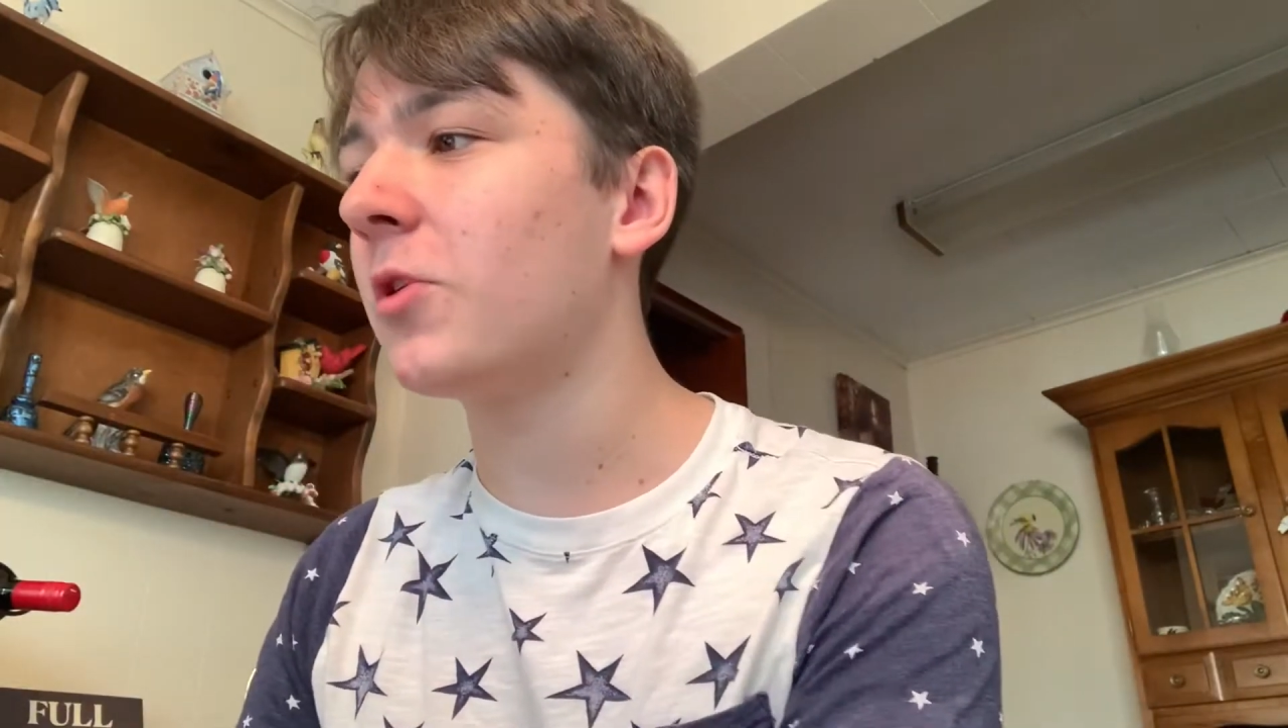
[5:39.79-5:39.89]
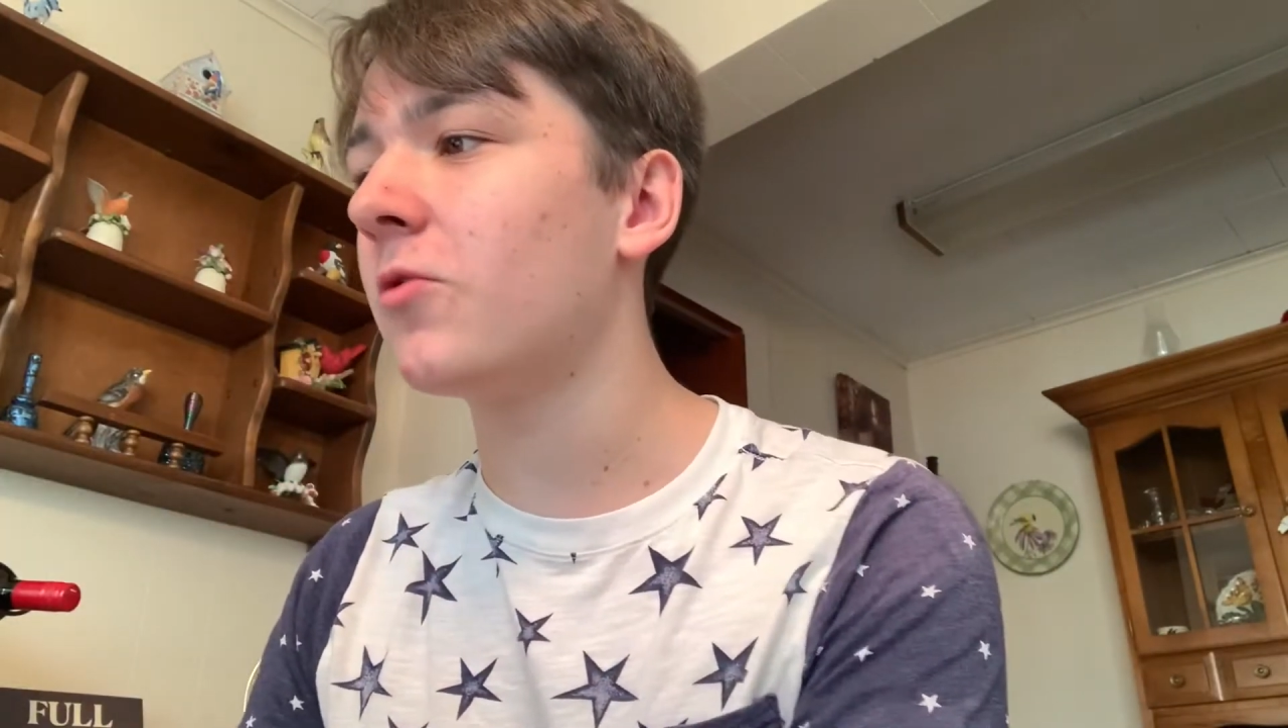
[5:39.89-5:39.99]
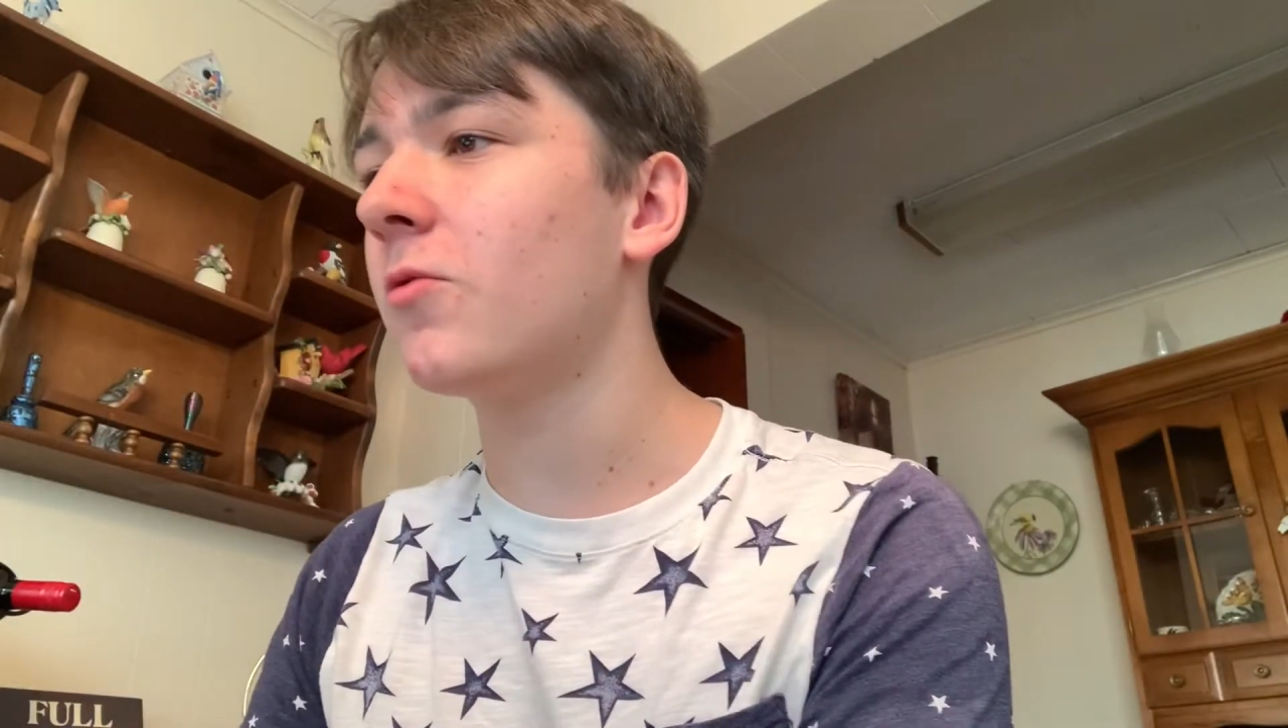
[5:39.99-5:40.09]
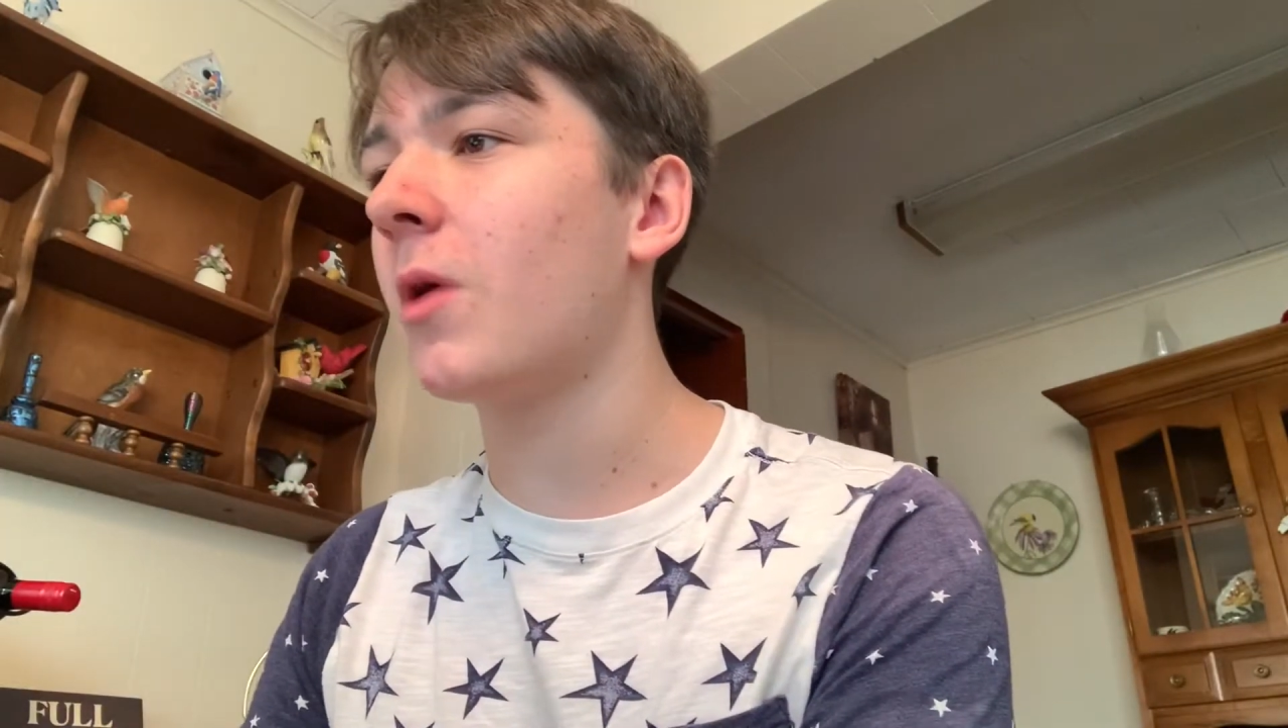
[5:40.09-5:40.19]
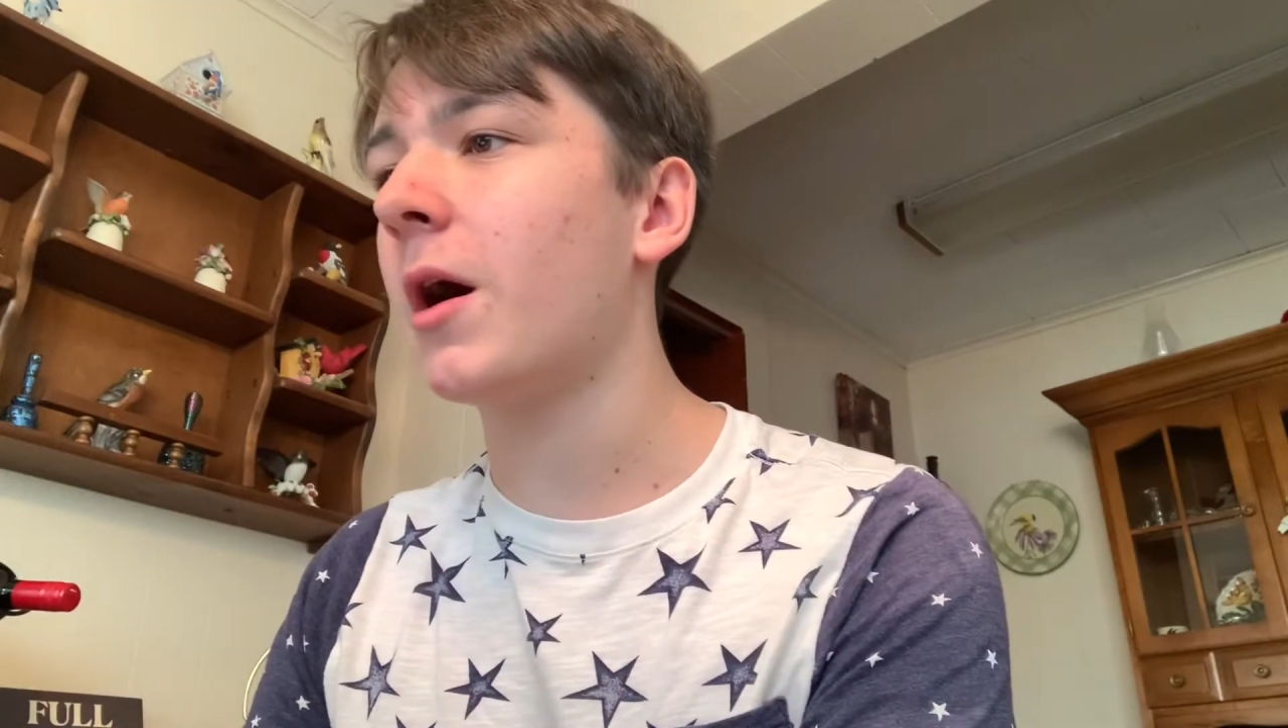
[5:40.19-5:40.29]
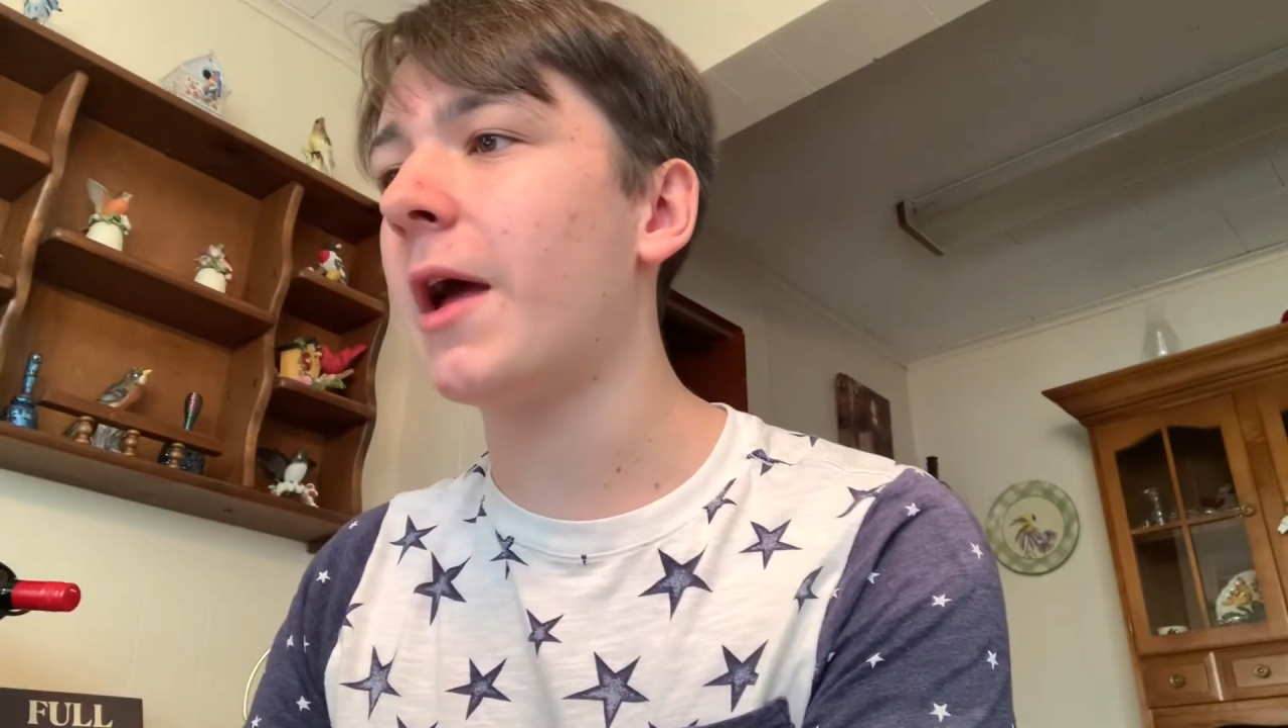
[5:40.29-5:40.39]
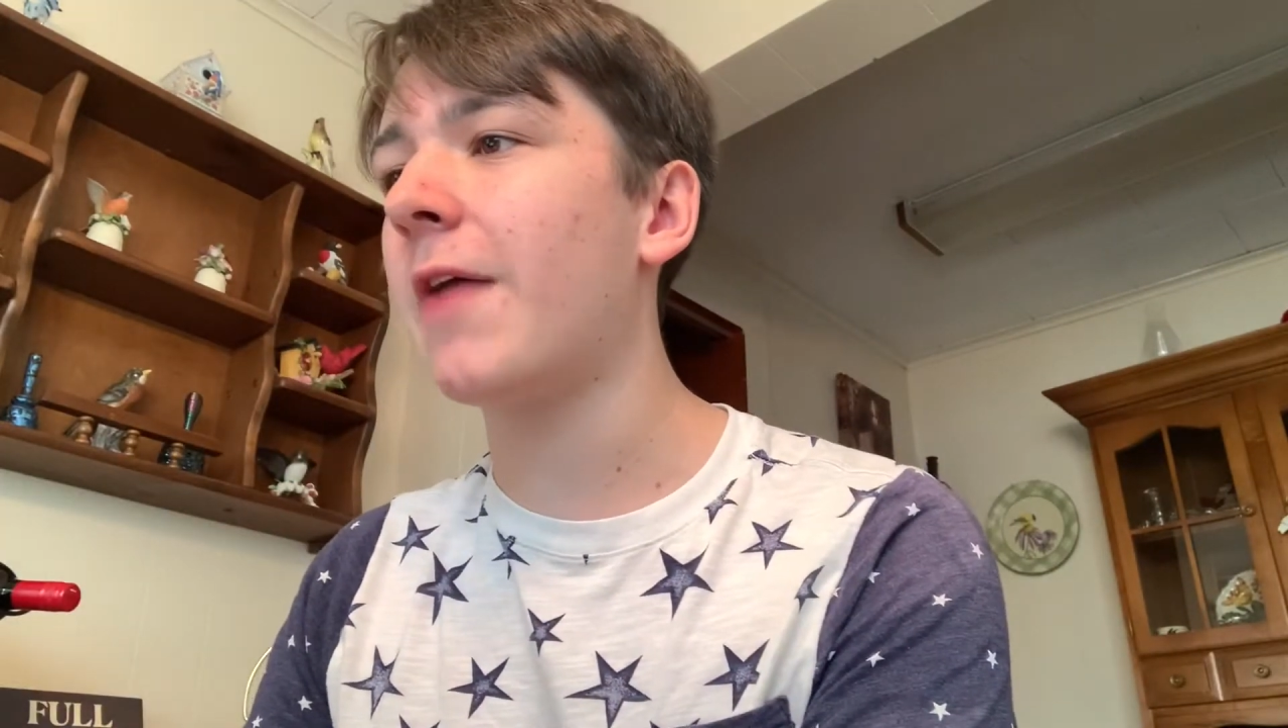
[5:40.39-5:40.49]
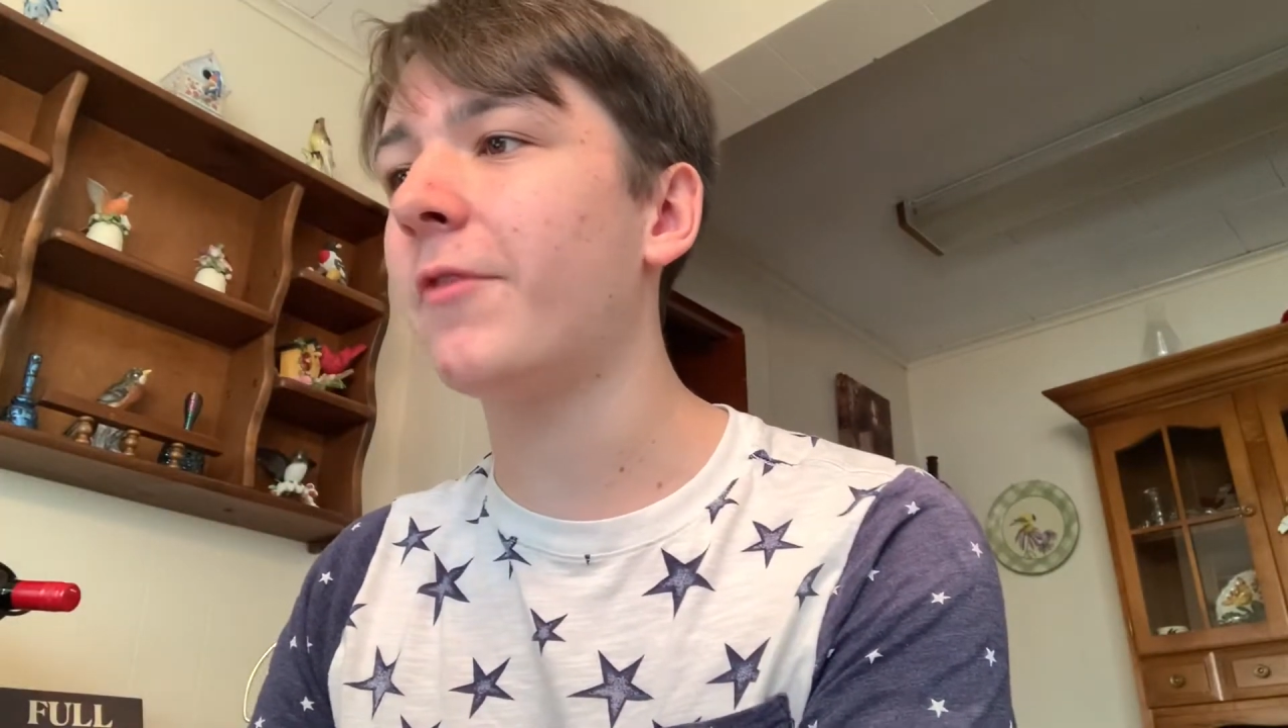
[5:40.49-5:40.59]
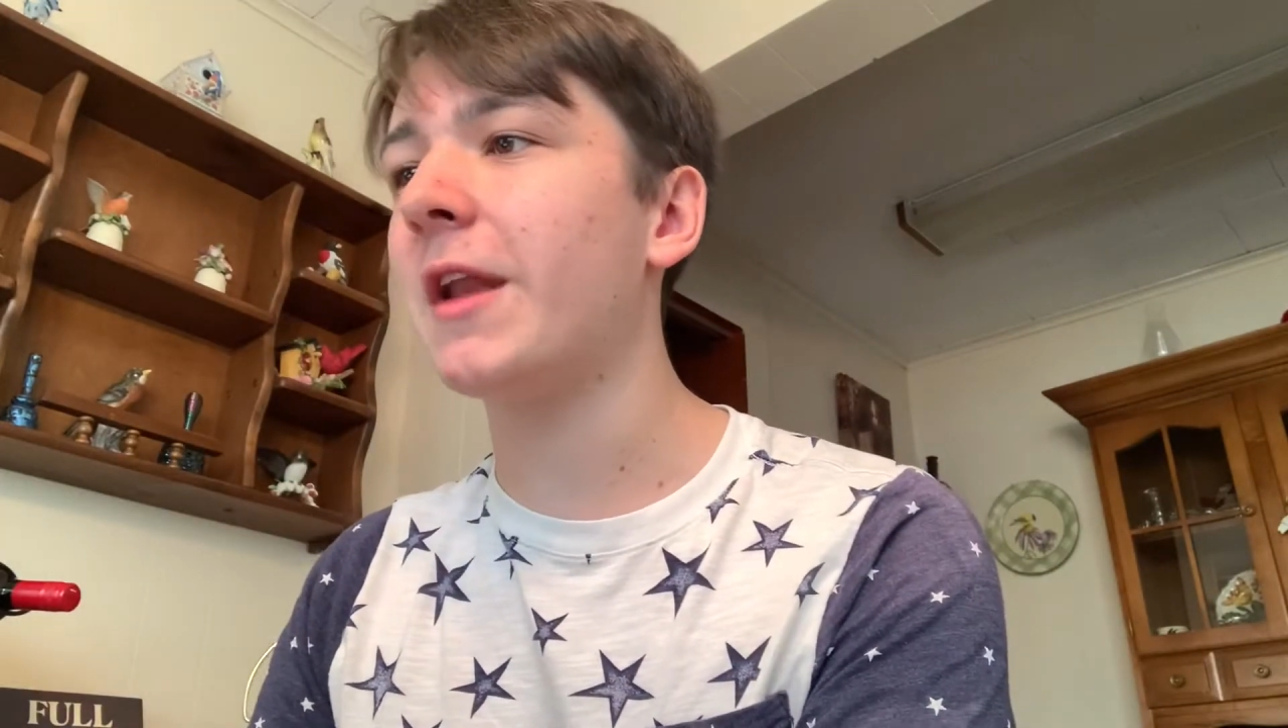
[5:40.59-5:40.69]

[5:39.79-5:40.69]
you every